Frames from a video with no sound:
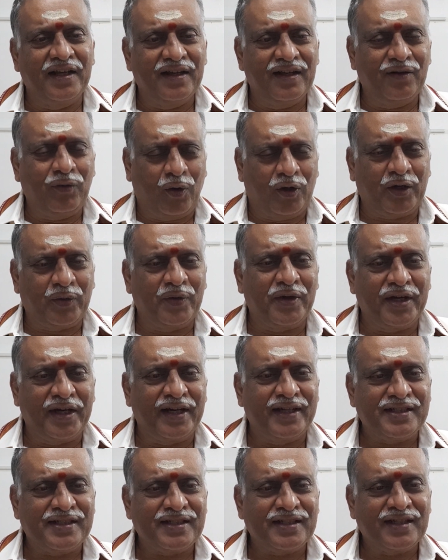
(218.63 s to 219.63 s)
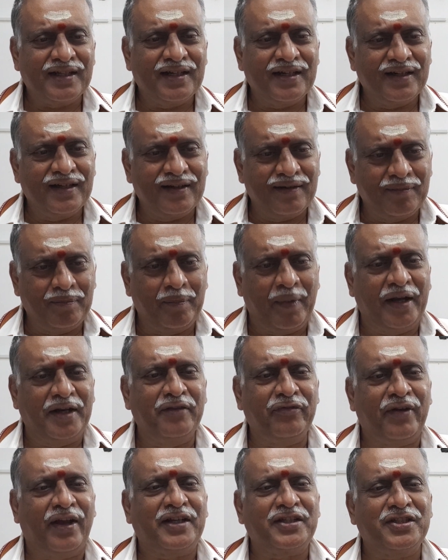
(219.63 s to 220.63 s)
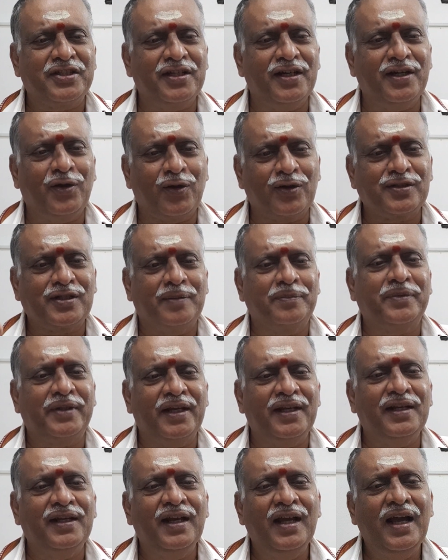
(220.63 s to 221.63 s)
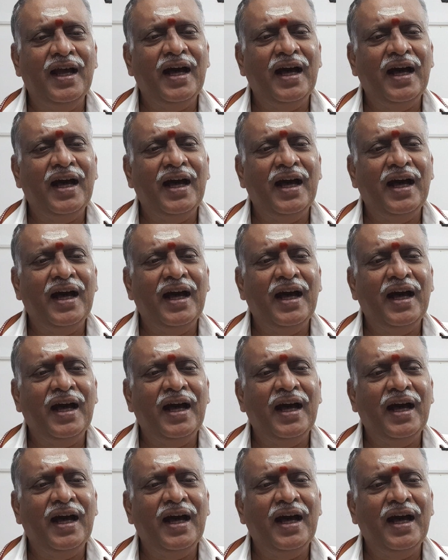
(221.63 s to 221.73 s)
whatever it is, manufactured or something.